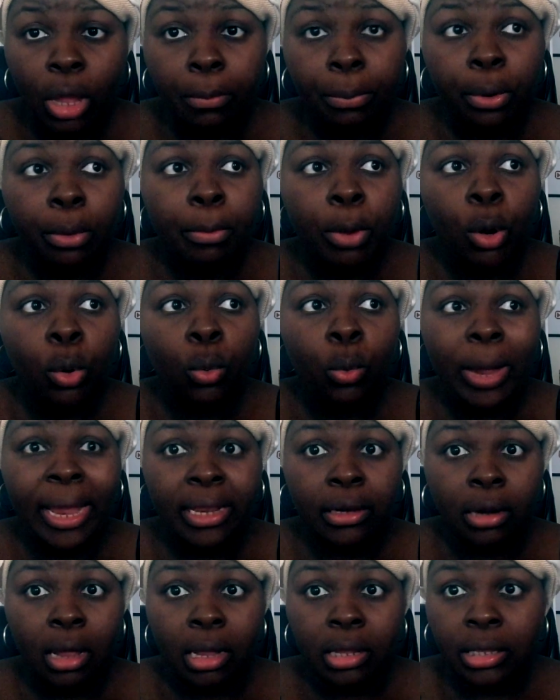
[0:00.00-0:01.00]
promote
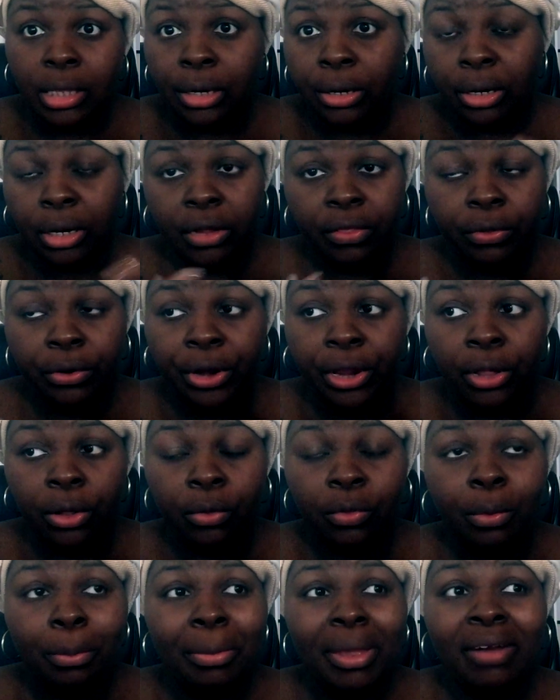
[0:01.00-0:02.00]
weight loss. There are other
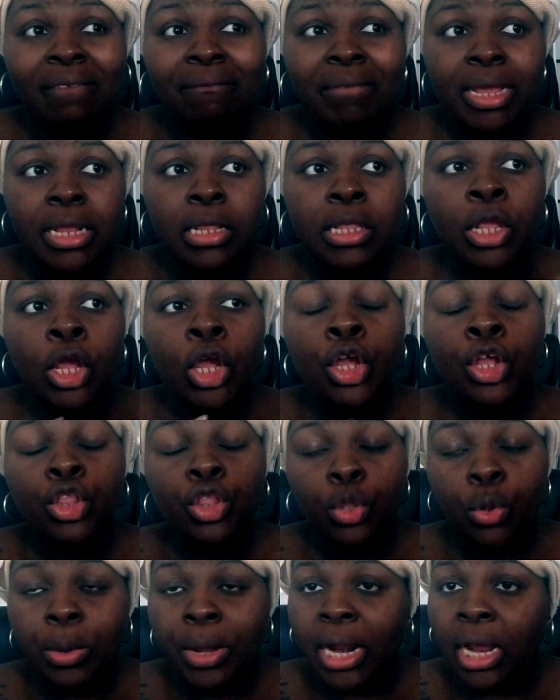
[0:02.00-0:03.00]
health benefits
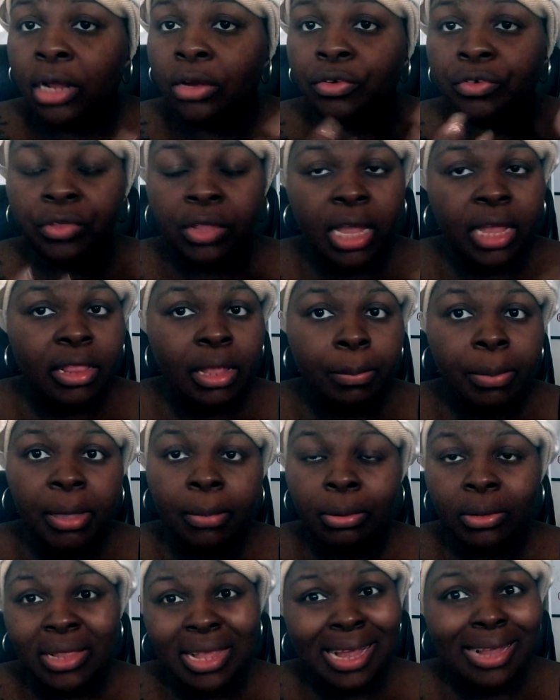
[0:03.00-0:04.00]
to it. I understand that
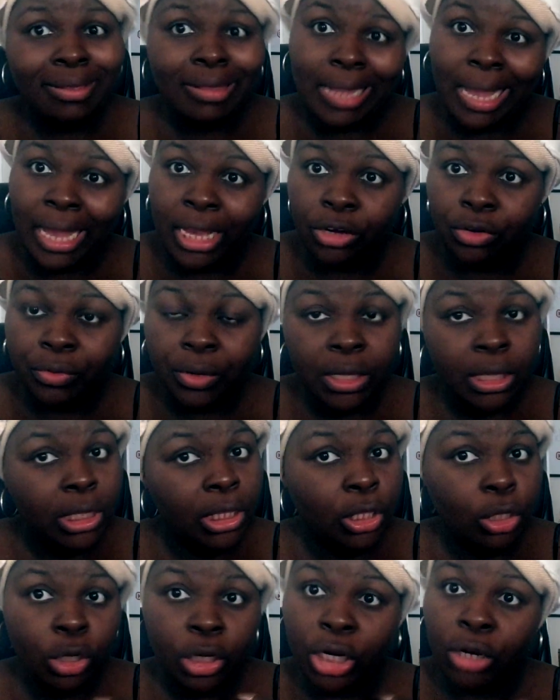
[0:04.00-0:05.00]
people say it's dangerous,
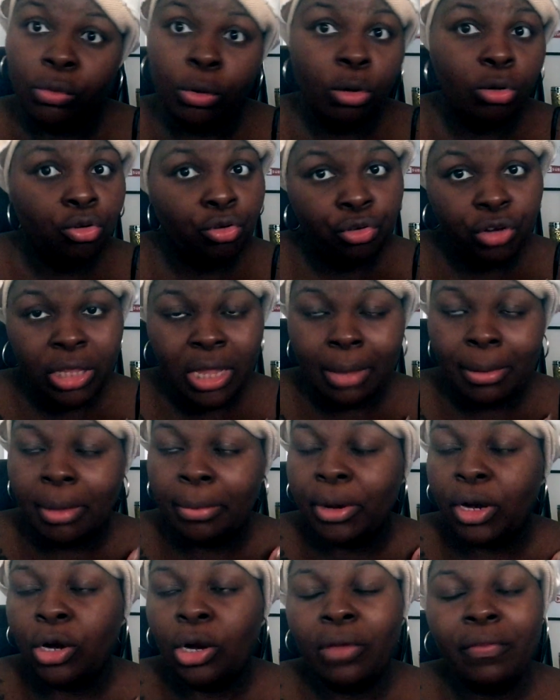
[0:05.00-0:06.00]
it's going to erode your stomach,
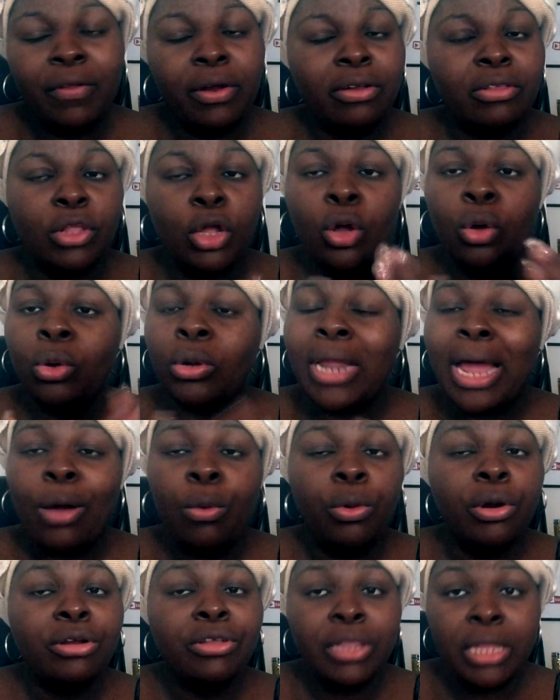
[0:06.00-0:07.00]
but girl, there's a whole
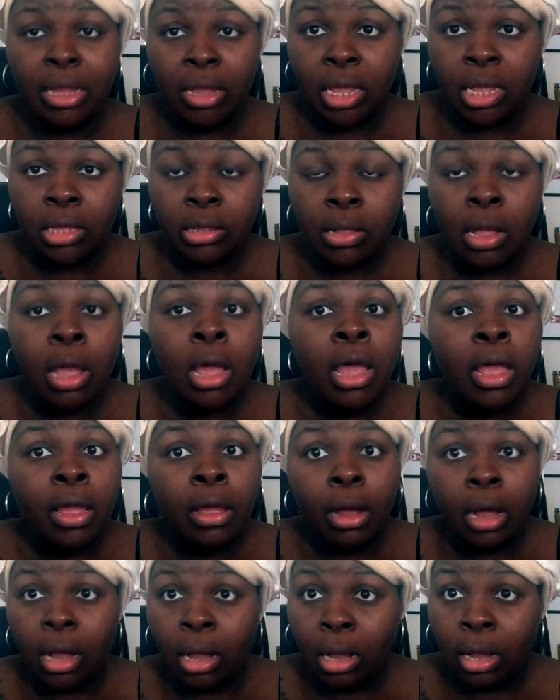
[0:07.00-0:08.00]
lot worse things,
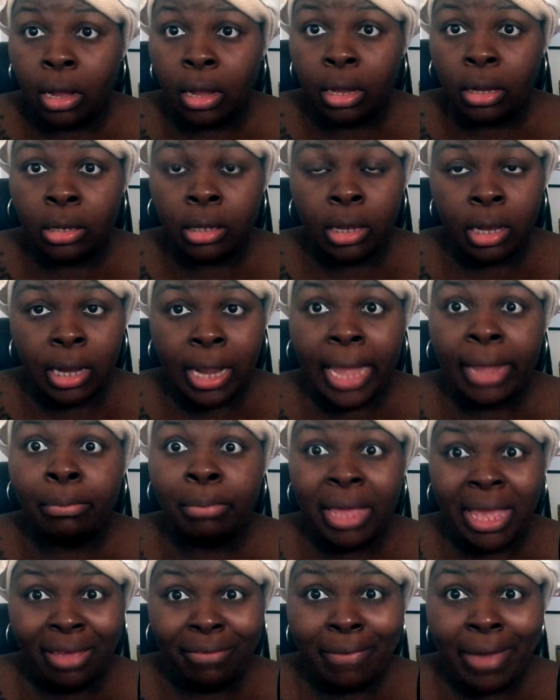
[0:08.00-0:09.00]
uh, like
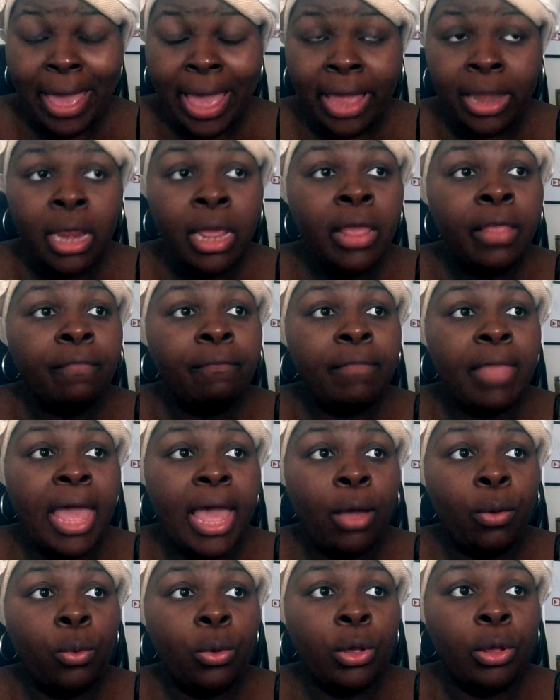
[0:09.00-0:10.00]
being fat,
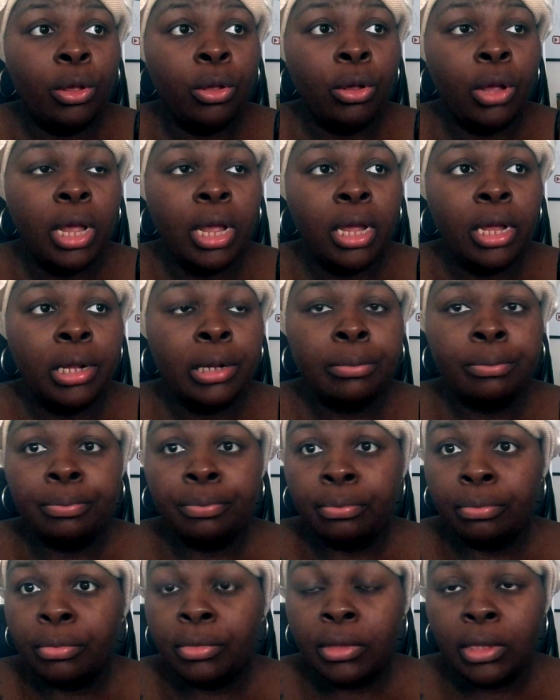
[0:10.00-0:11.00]
that will
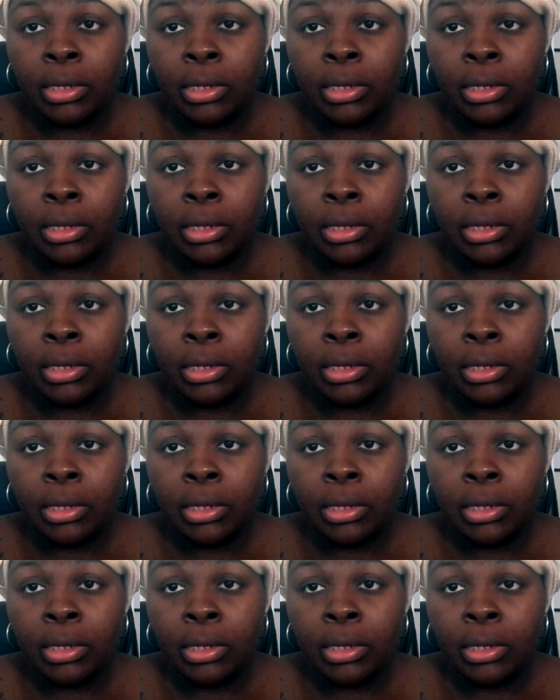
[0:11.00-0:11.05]
um,